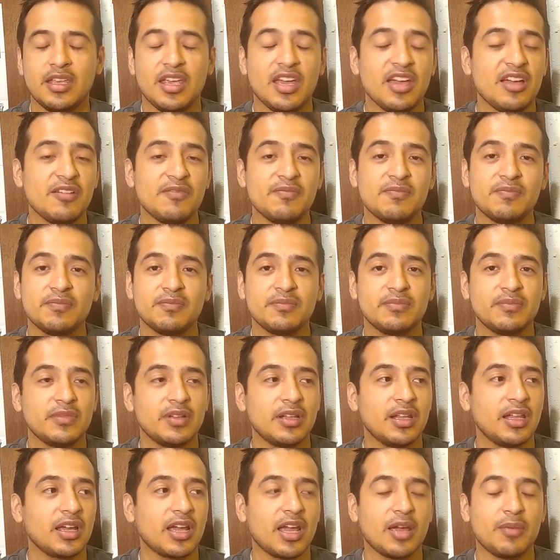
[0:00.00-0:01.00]
yeah,
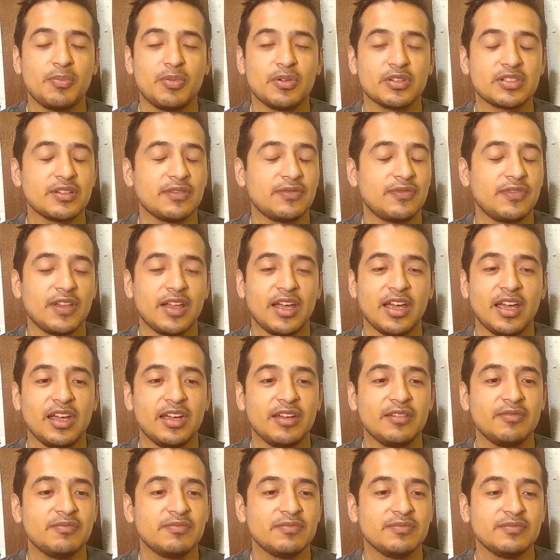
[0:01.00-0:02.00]
like I booked a
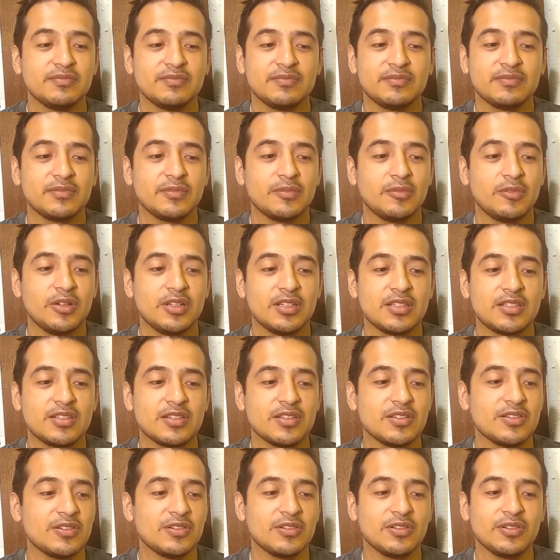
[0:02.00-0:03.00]
flight, went
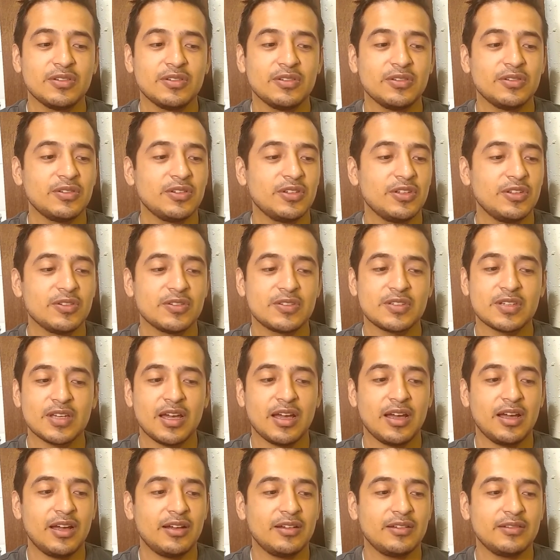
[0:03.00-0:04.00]
to
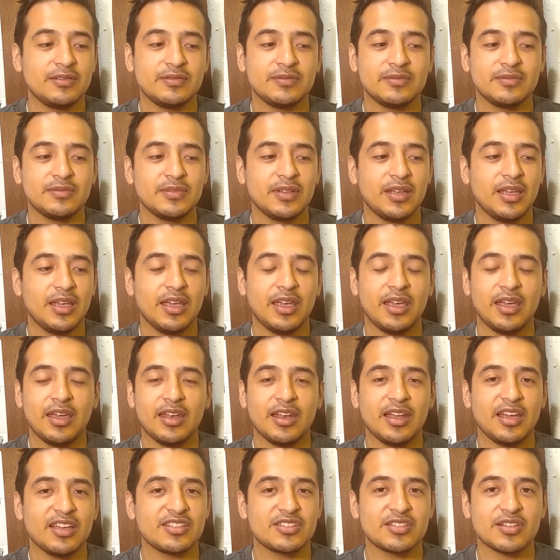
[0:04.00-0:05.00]
Utah,
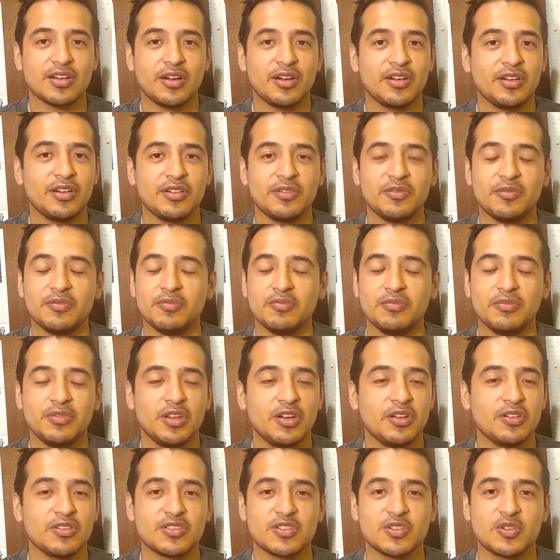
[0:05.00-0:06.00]
and I started,
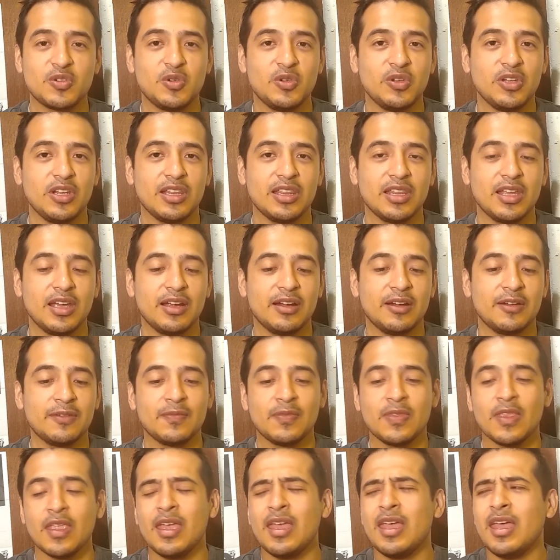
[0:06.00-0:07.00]
you know, schooling
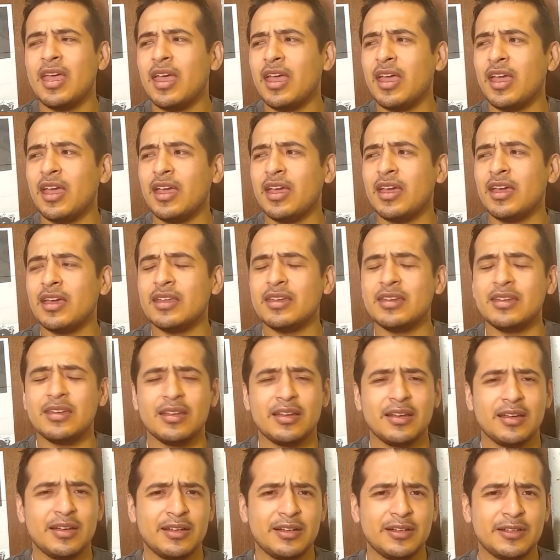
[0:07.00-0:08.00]
there. And
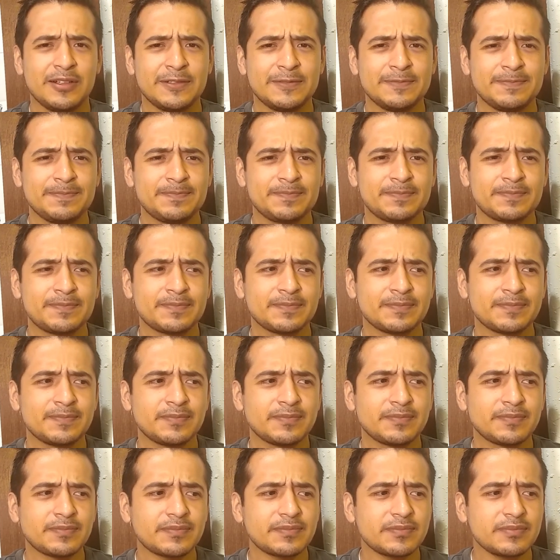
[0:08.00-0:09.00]

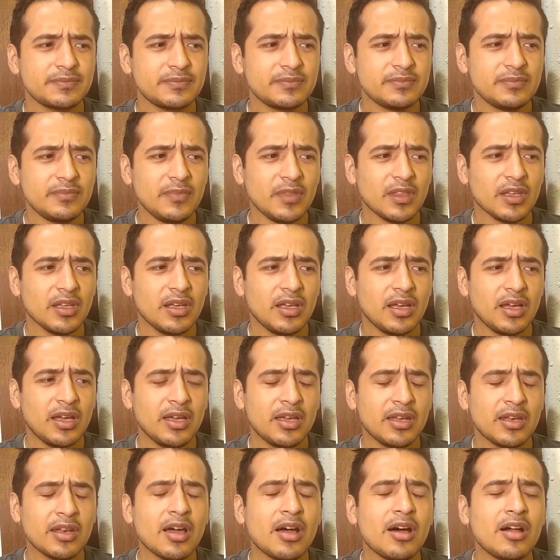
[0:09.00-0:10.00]

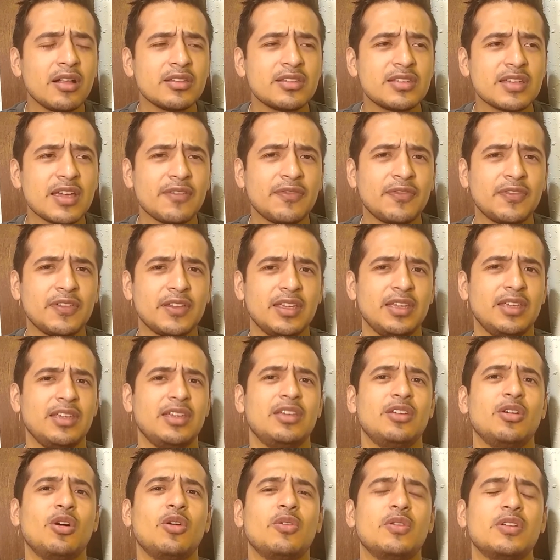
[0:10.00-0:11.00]
I'll
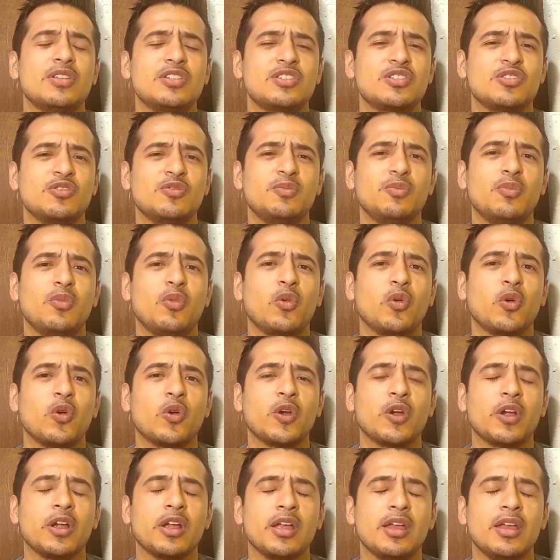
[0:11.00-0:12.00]
definitely go into
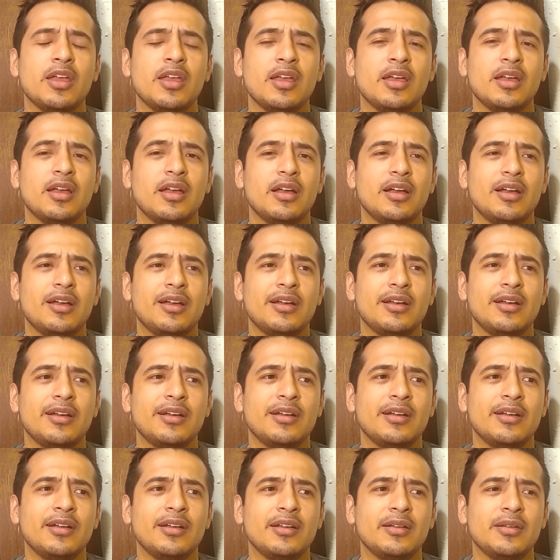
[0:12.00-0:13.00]
more
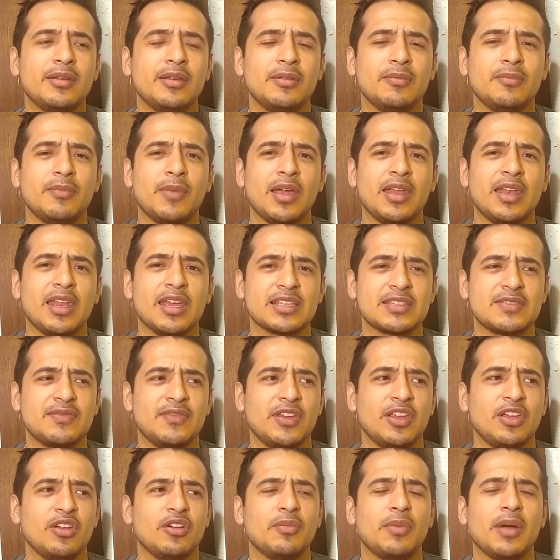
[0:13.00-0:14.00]
in my next
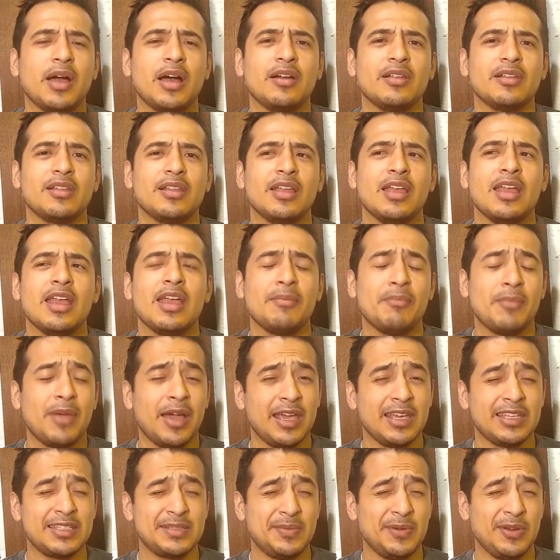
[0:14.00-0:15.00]
video about
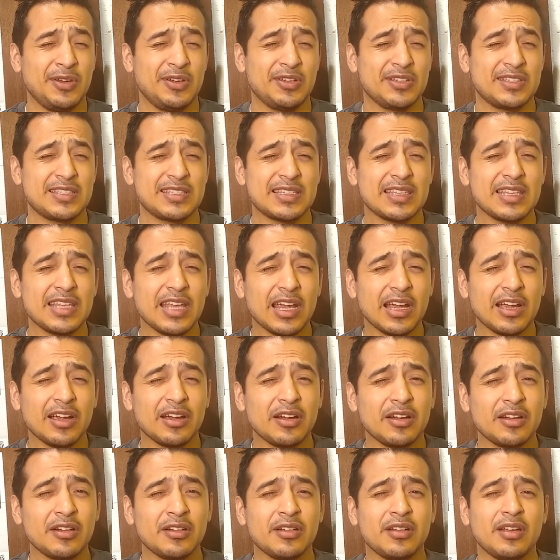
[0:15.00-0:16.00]
my experience
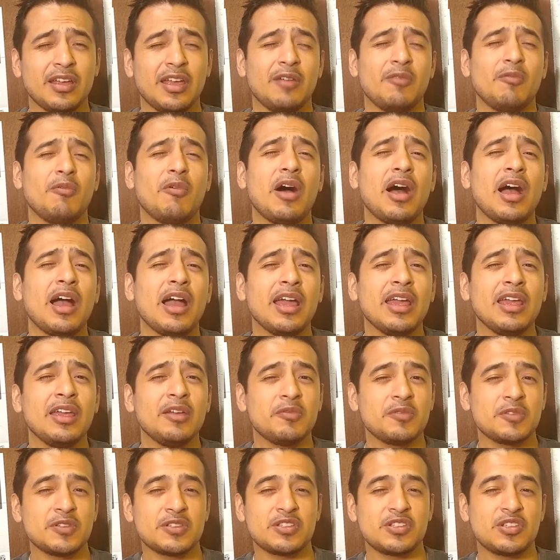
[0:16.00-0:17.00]
there and why
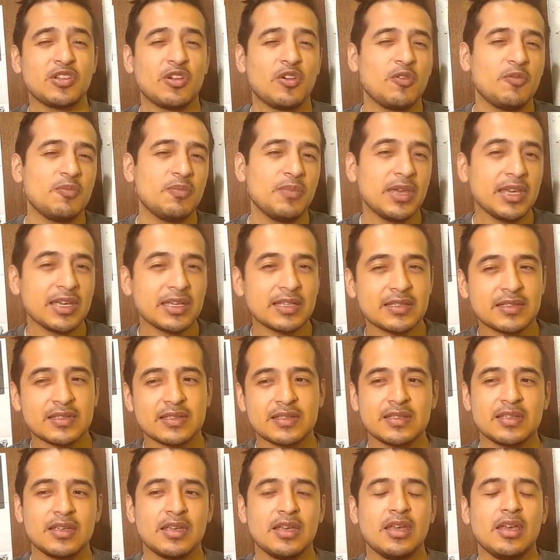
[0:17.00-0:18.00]
it was so
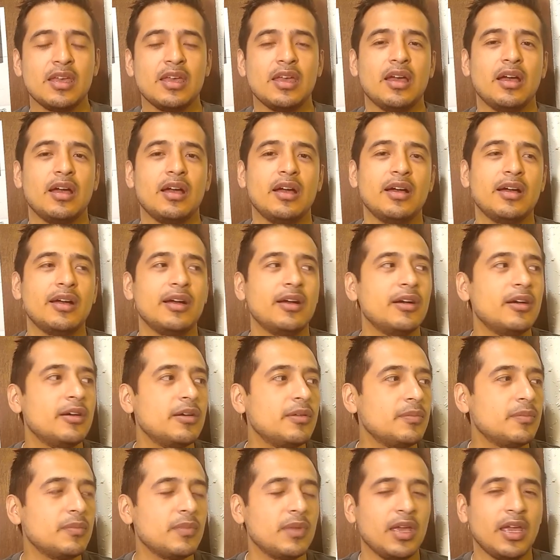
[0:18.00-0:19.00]
mixed.
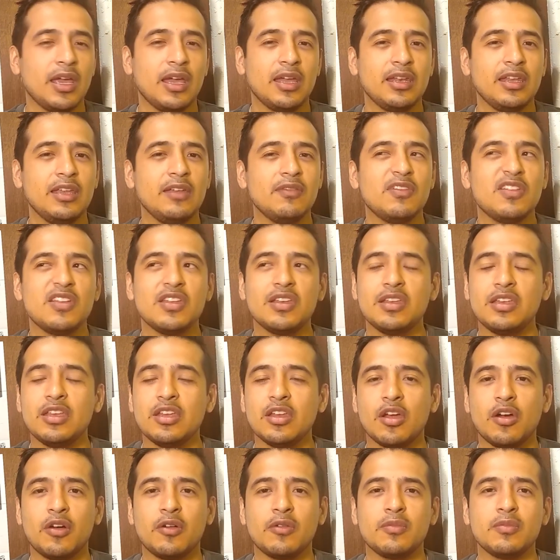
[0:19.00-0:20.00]
And even,
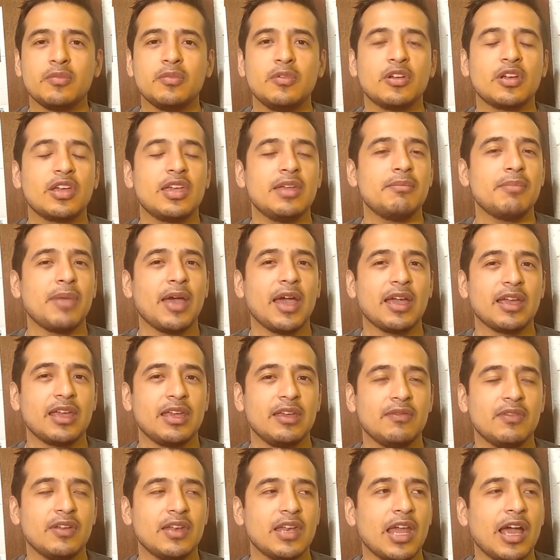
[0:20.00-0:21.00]
you know, looking
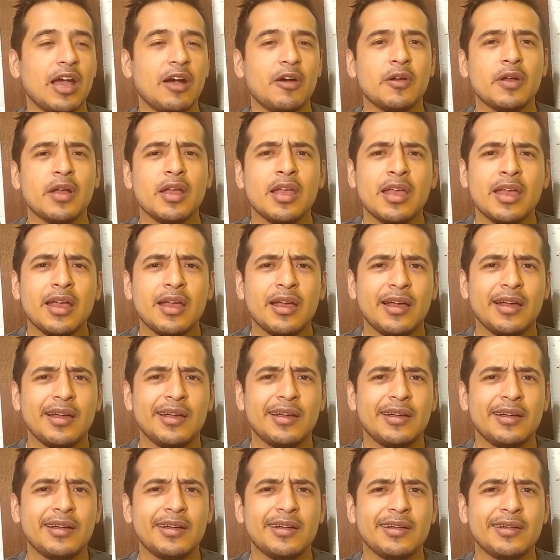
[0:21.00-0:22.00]
back even now,
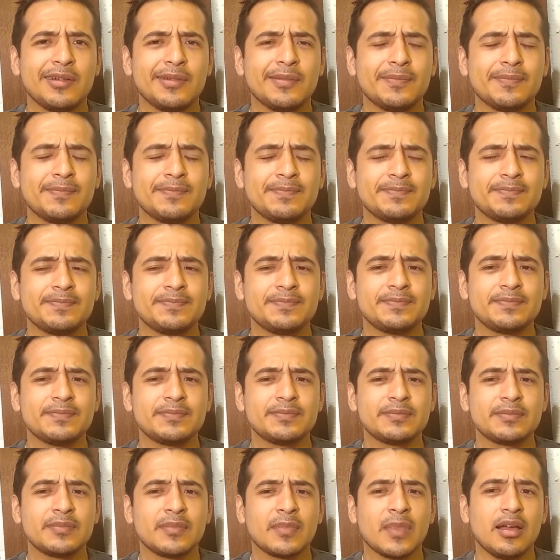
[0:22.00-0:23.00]
I'm
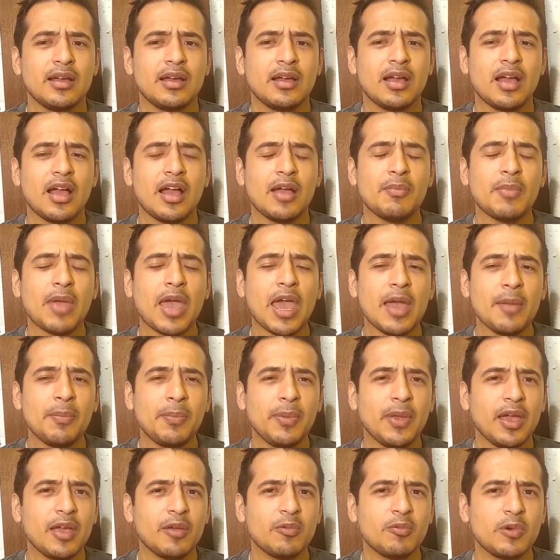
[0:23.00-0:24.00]

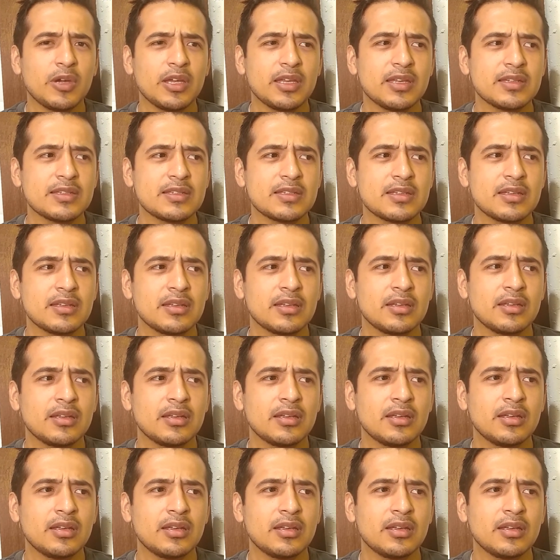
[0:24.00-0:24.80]
happy I went,